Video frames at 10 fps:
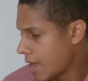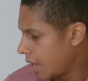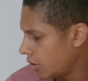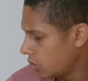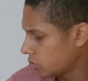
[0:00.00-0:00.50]

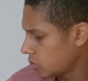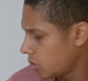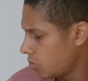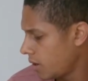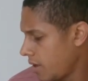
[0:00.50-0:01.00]
And
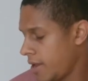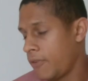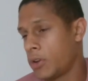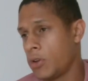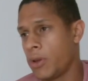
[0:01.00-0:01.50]
also,
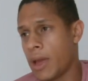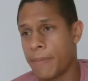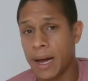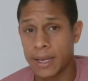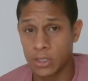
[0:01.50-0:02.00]
if I do get
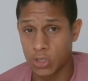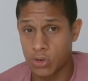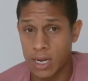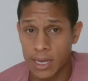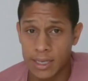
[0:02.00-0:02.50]
back into
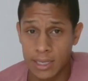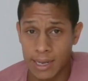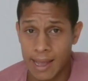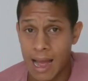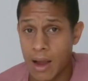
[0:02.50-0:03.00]
track days in a
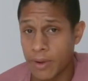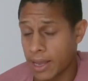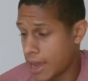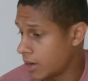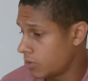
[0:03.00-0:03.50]
car
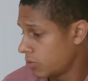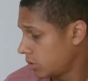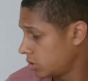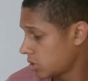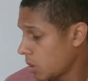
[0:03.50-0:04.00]
again,
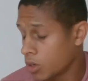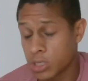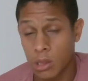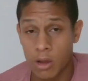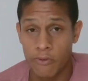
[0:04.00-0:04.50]
well, there's a lot
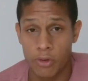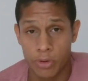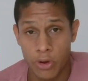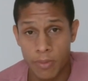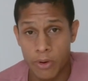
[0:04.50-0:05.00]
to learn from
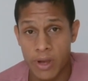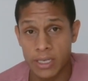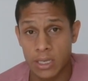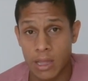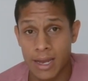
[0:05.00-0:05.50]
doing my
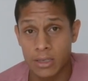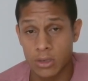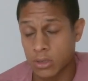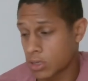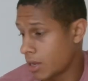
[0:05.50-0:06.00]
racing
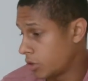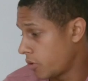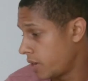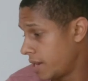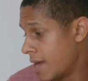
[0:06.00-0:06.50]
licence and
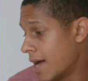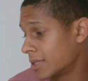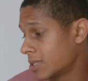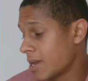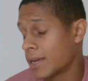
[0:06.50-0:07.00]
doing the
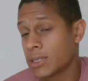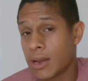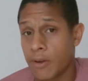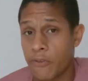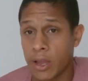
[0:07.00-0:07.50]
ARDS test,
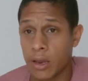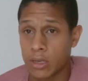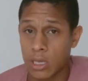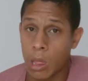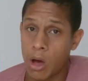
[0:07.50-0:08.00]
and I think
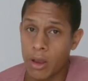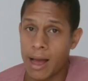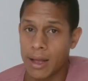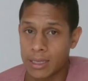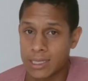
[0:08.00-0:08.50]
there's a lot
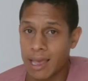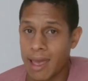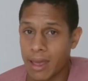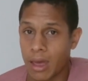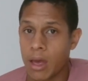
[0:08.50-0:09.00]
that I can
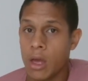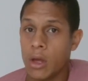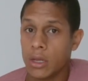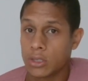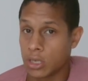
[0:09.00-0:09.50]
take
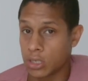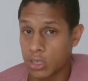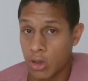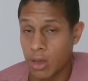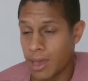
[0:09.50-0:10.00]
to the
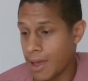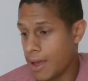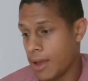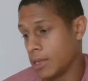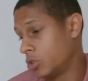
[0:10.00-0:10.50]

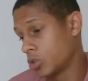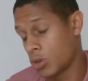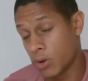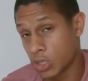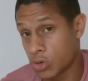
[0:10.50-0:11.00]
circuit in just
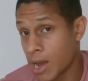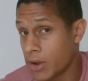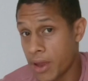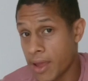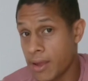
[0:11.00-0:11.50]
doing a
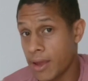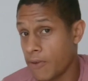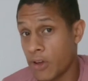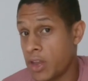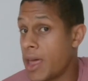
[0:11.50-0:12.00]
track day
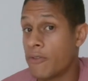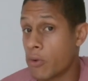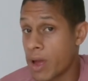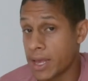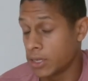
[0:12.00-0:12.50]
if I never
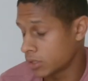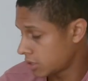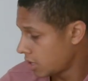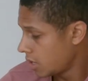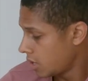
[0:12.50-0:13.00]

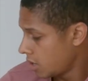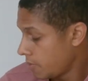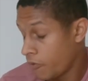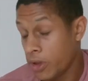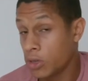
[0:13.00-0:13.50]
race.
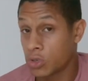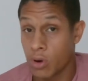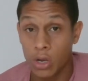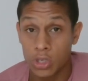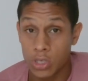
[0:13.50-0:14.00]
But fingers
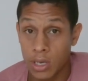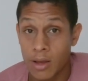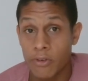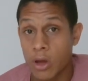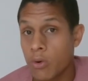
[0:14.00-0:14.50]
crossed, you
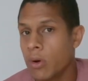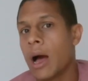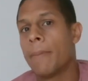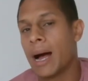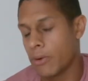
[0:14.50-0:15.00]
never know,
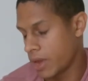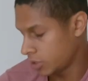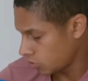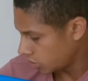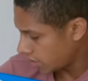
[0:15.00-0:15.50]
I might
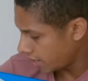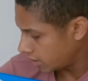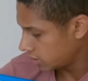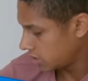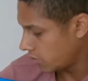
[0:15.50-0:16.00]
race one day,
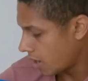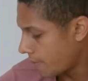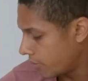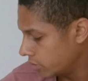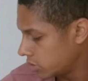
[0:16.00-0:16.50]
see what
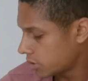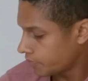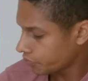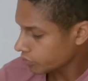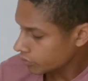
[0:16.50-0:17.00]
happens.
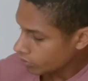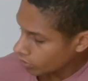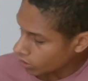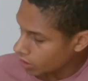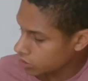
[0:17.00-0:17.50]

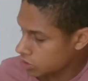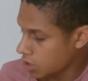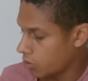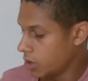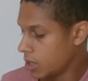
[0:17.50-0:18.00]

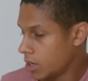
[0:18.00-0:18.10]
So,